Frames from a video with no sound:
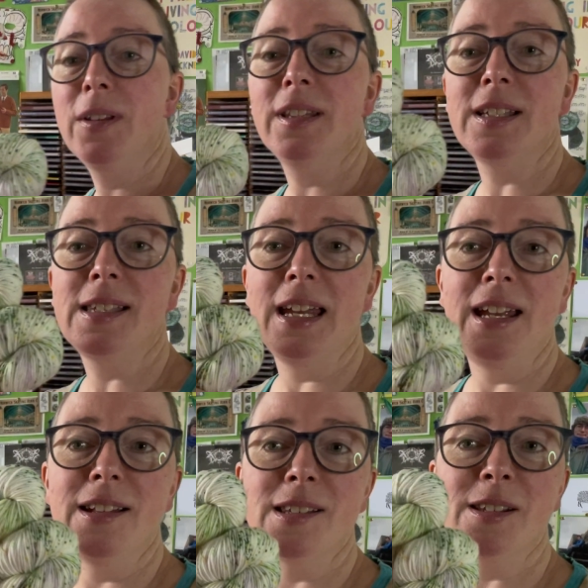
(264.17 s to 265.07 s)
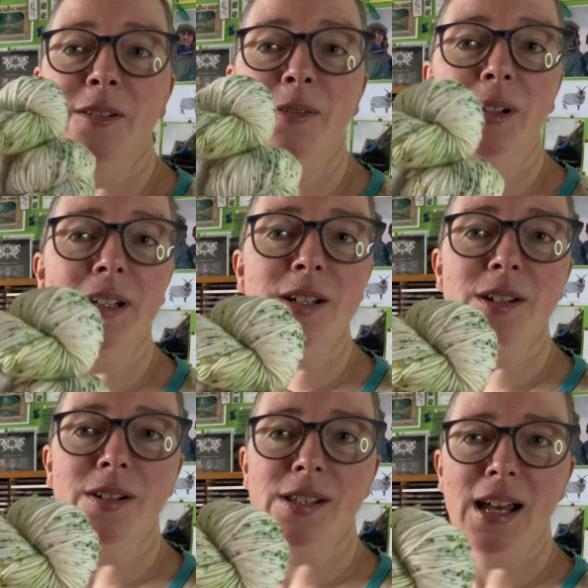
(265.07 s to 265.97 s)
the skeins for this
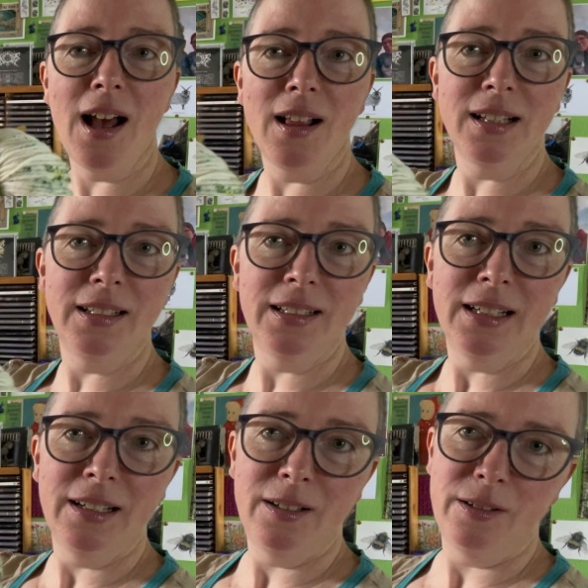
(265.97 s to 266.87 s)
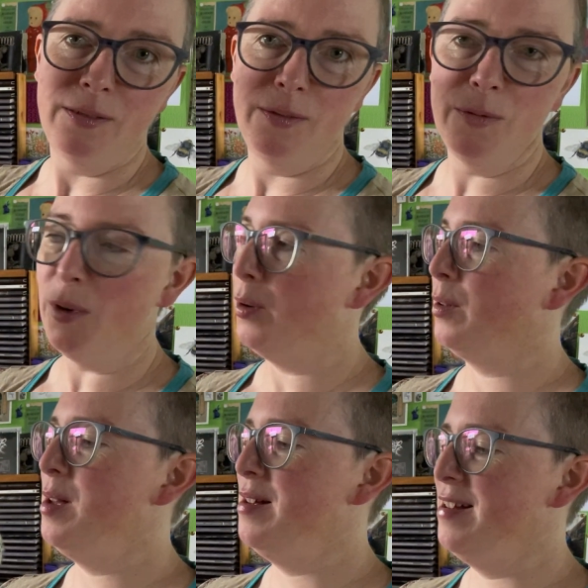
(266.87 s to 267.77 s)
year's Cal.
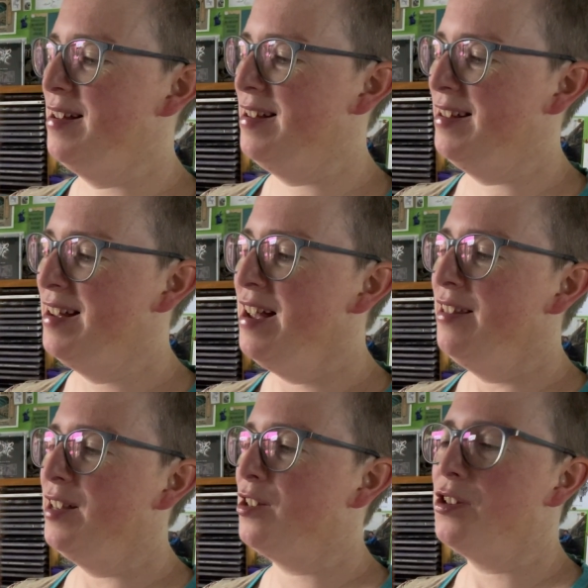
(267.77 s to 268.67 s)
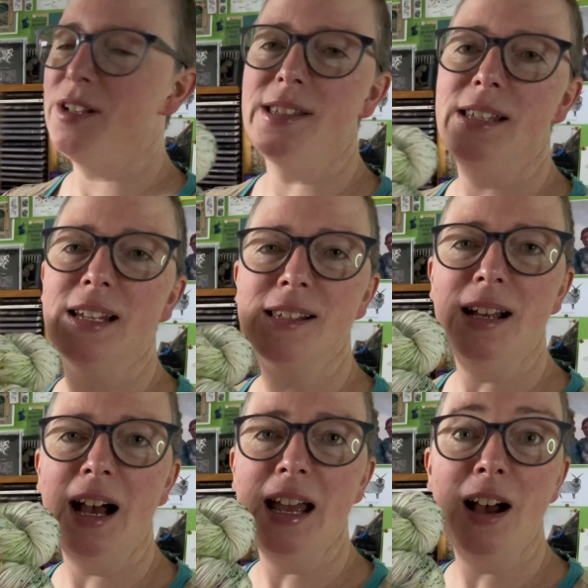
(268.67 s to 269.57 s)
All this is just 6.
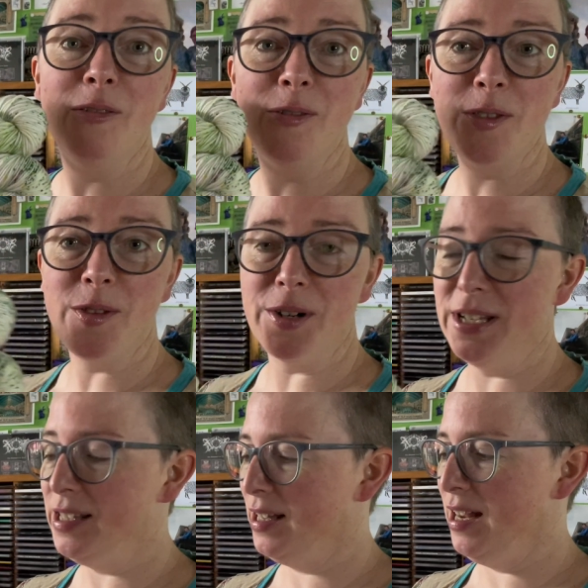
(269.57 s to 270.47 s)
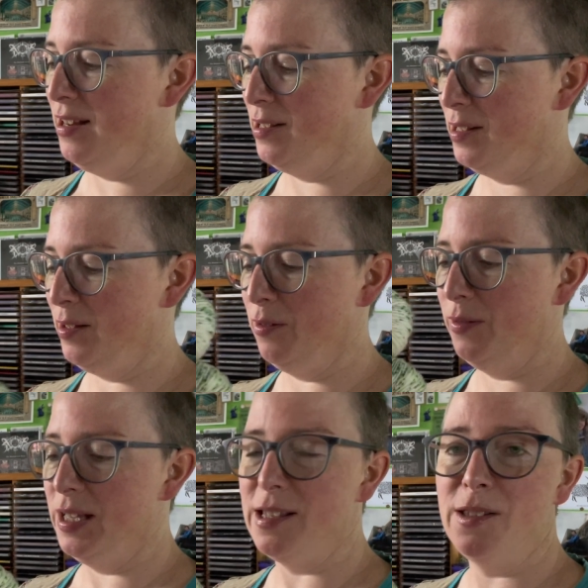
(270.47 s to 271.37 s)
I have 30 skeins of
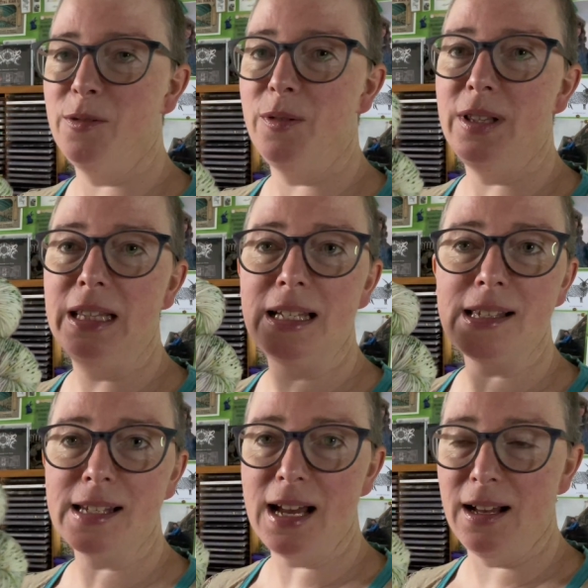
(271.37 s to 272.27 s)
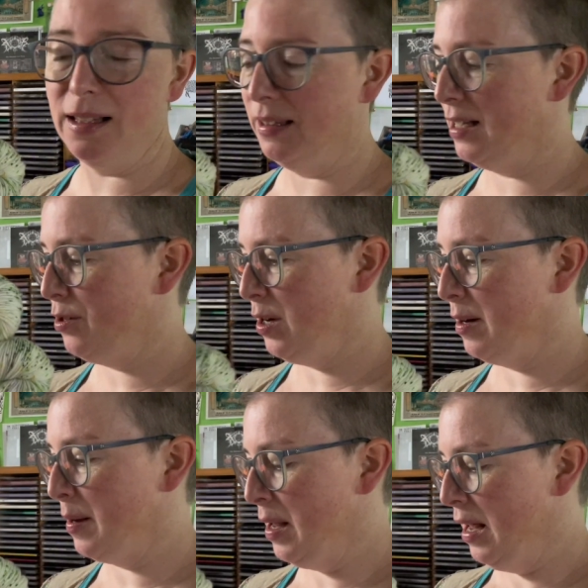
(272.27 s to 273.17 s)
this. So this Cal this
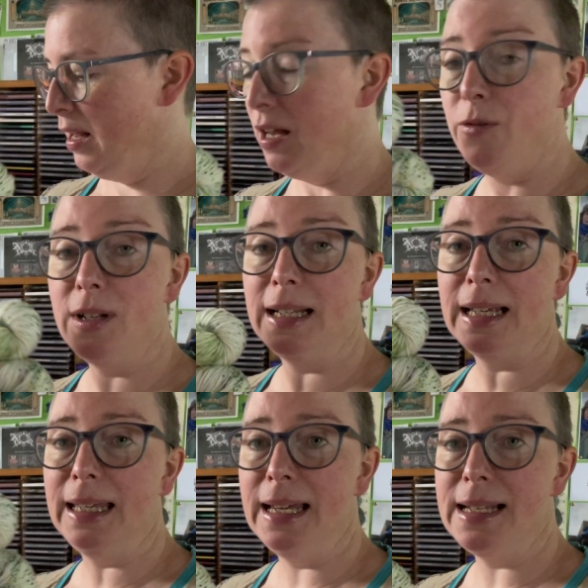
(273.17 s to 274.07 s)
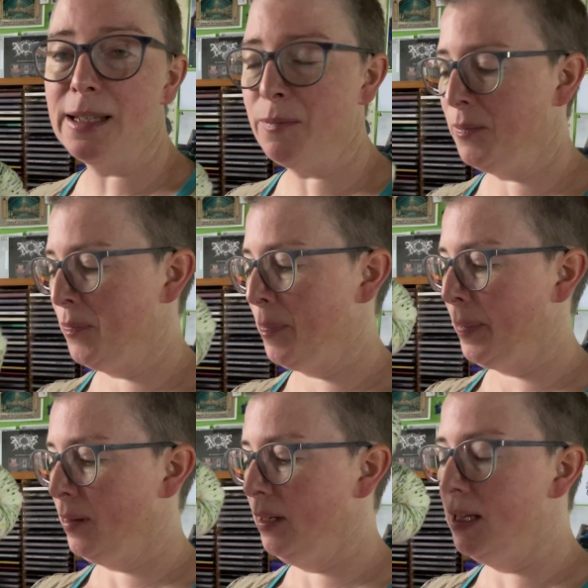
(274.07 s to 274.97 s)
year, if you'd like a kit,
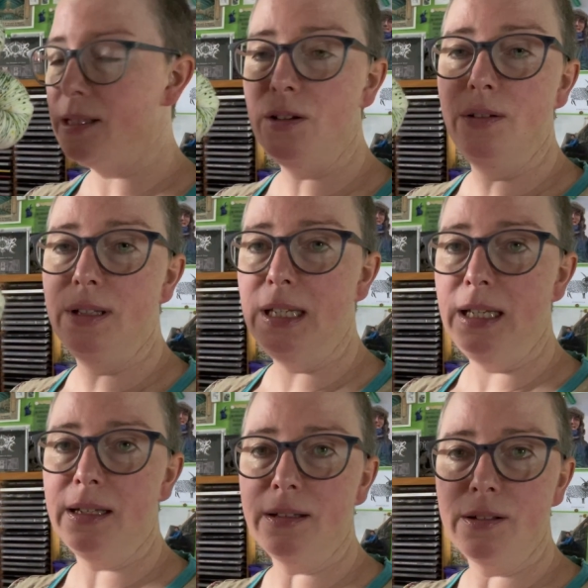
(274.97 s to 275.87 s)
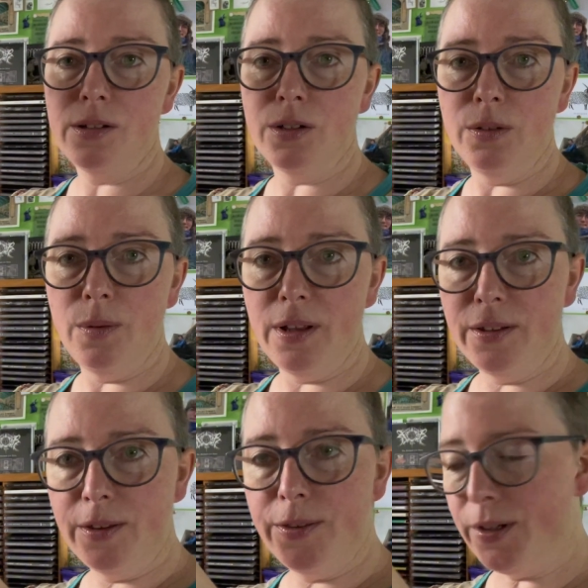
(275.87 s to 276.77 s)
it's unique to
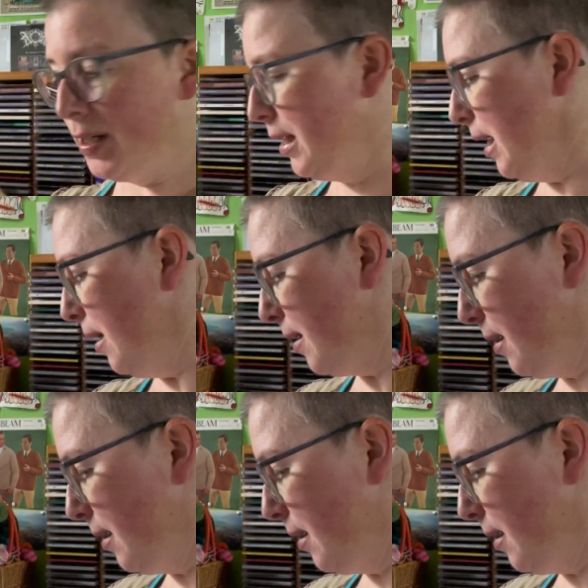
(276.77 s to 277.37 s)
30